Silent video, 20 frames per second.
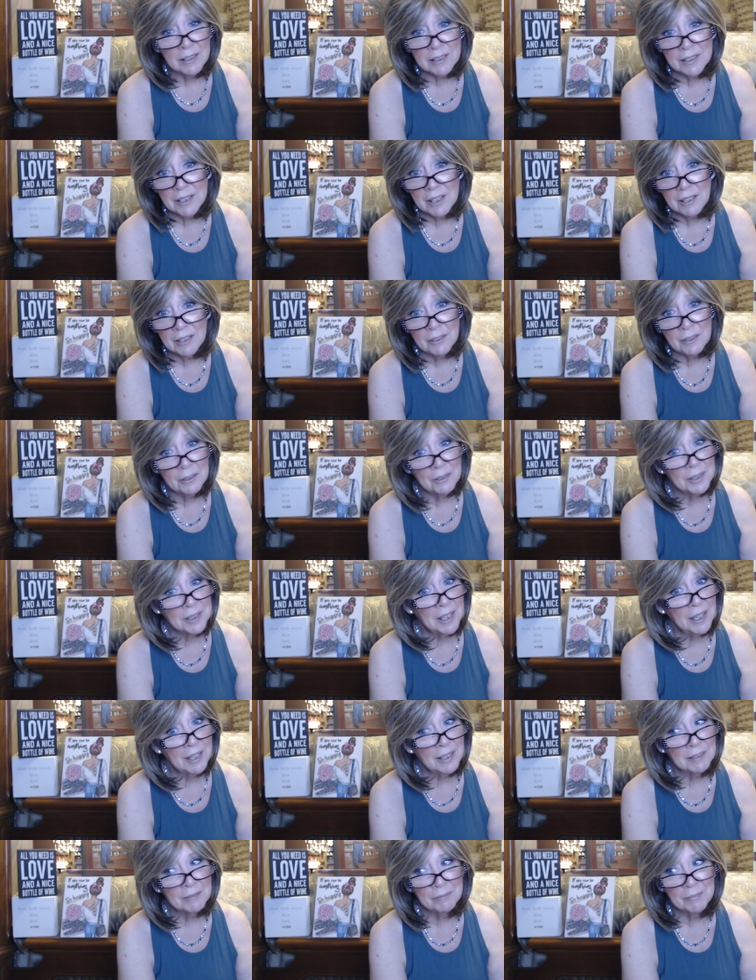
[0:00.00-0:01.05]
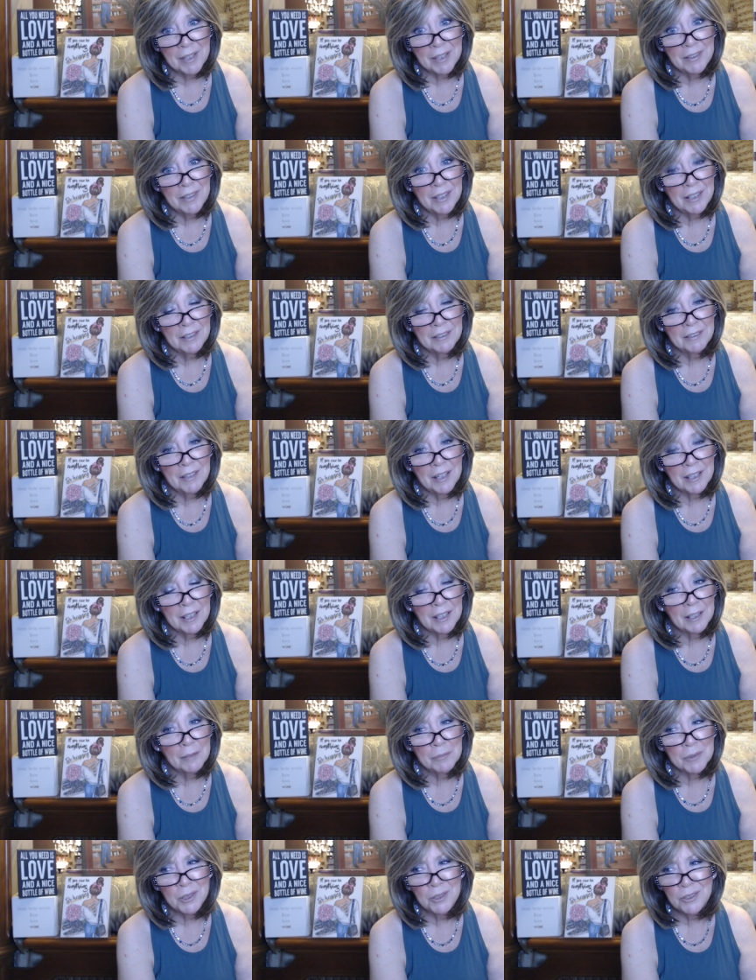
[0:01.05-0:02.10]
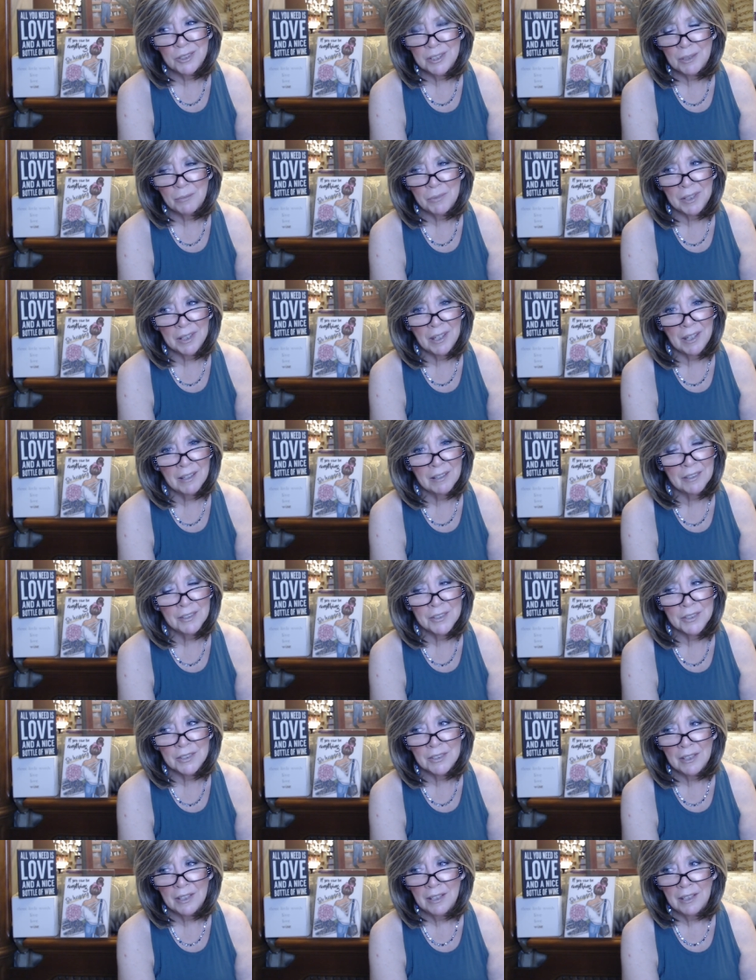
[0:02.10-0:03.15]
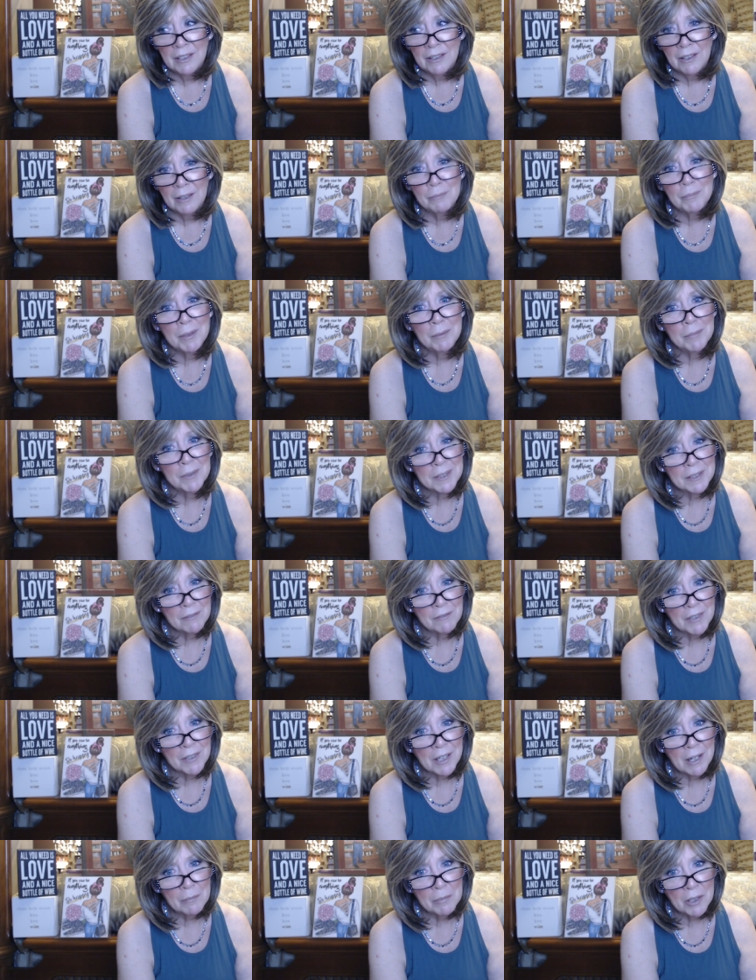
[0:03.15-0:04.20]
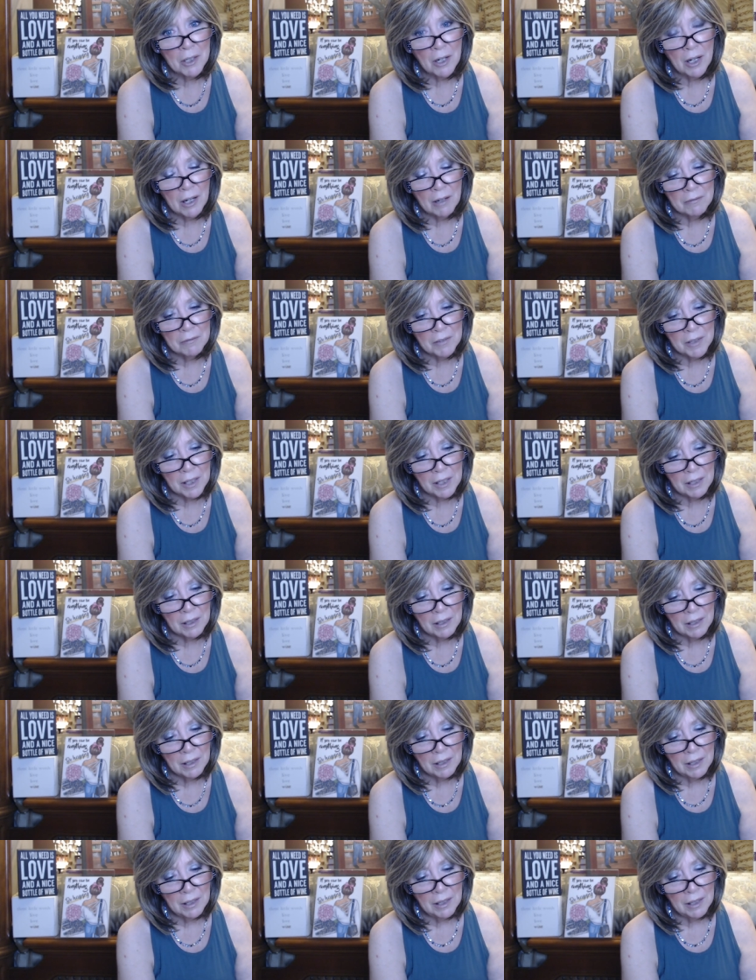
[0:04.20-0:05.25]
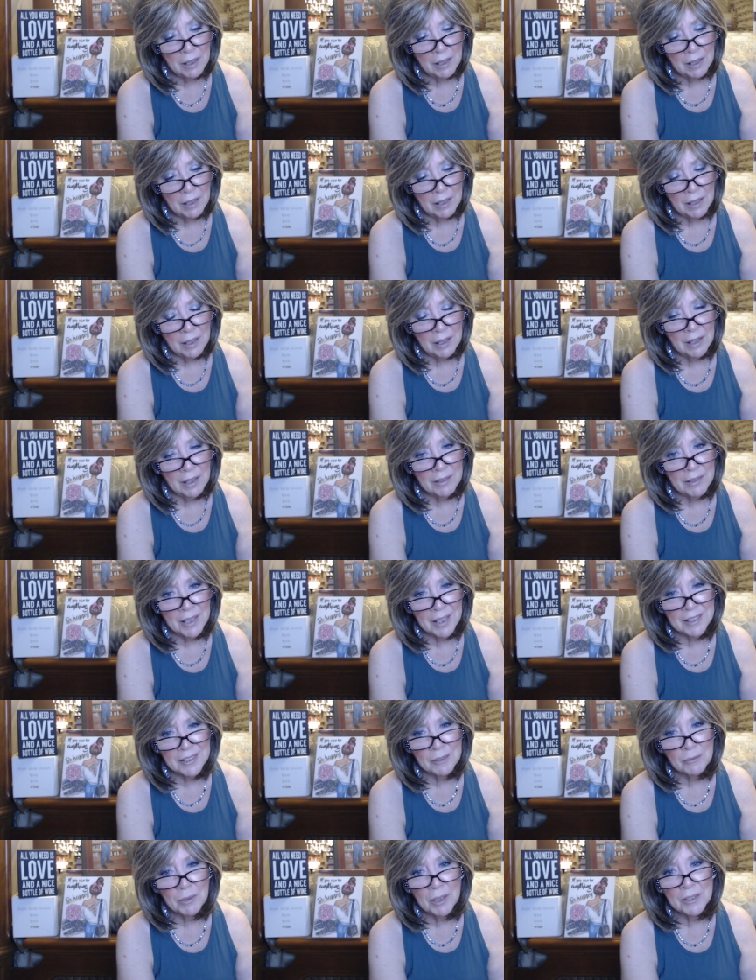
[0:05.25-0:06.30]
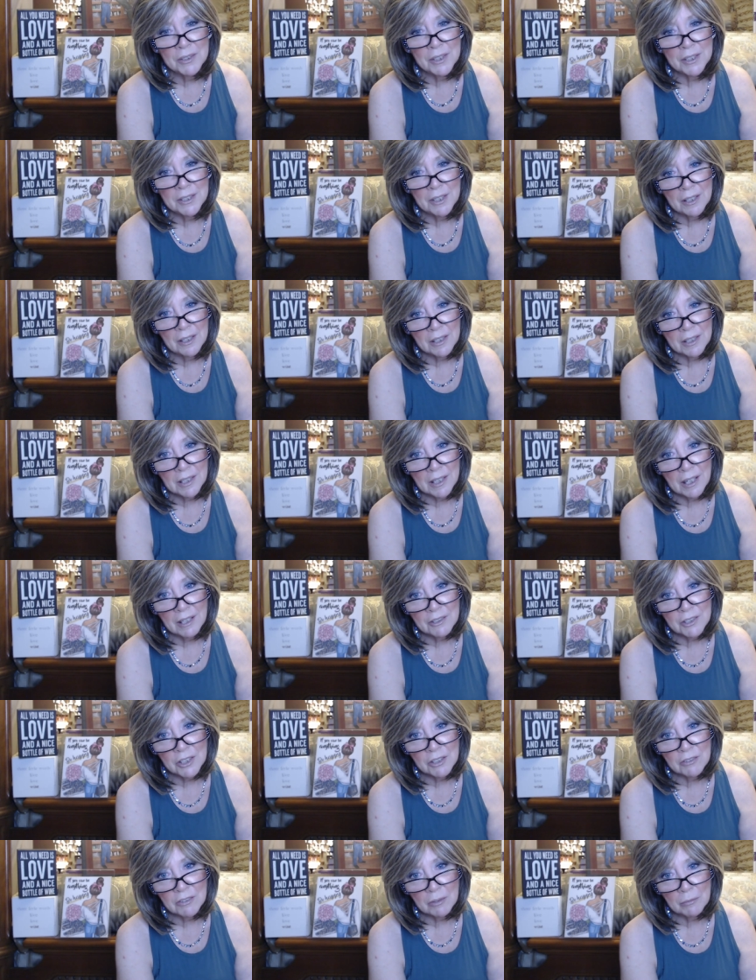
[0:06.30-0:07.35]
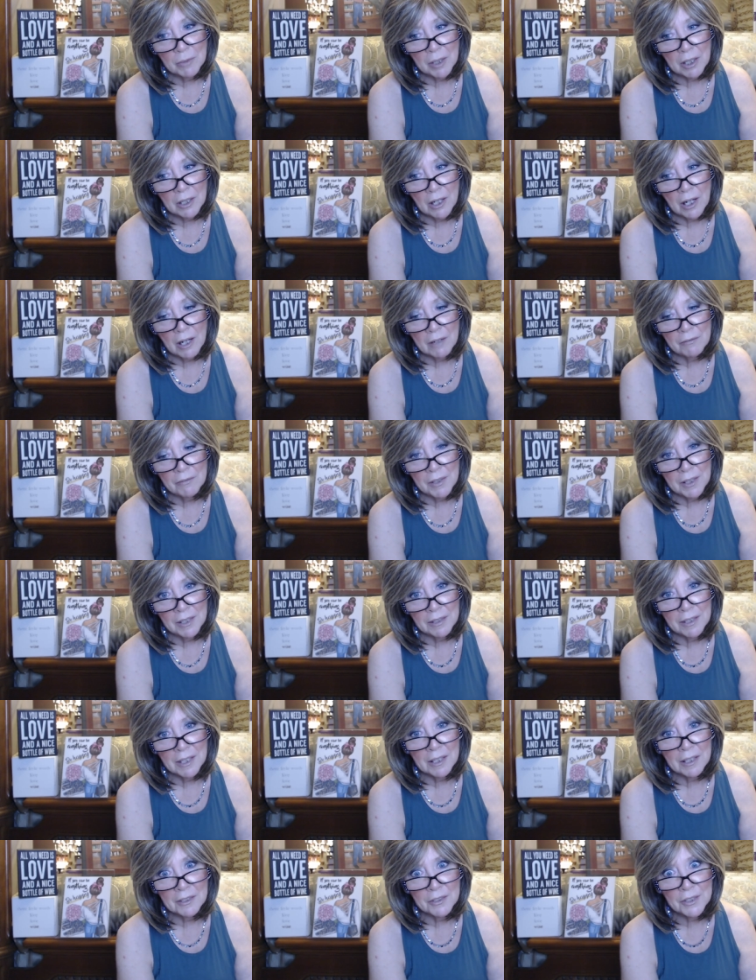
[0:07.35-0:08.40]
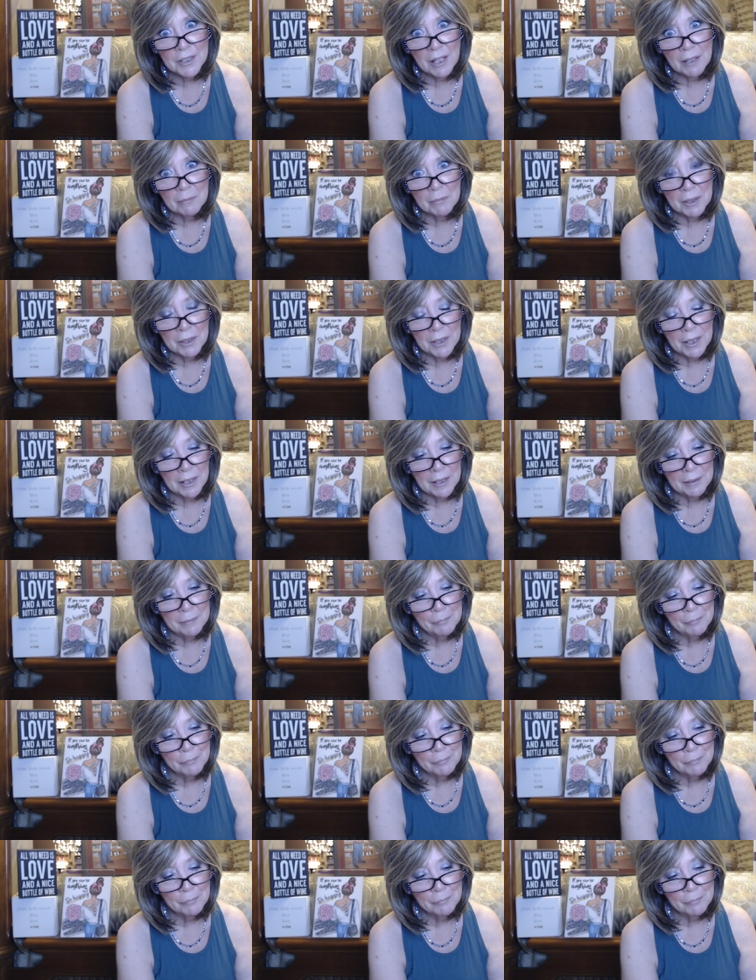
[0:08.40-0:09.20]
so yeah and then I got up to do something else I made myself a cup of coffee and then I said well I'll sit down on the couch and drink my coffee and then I'll start my day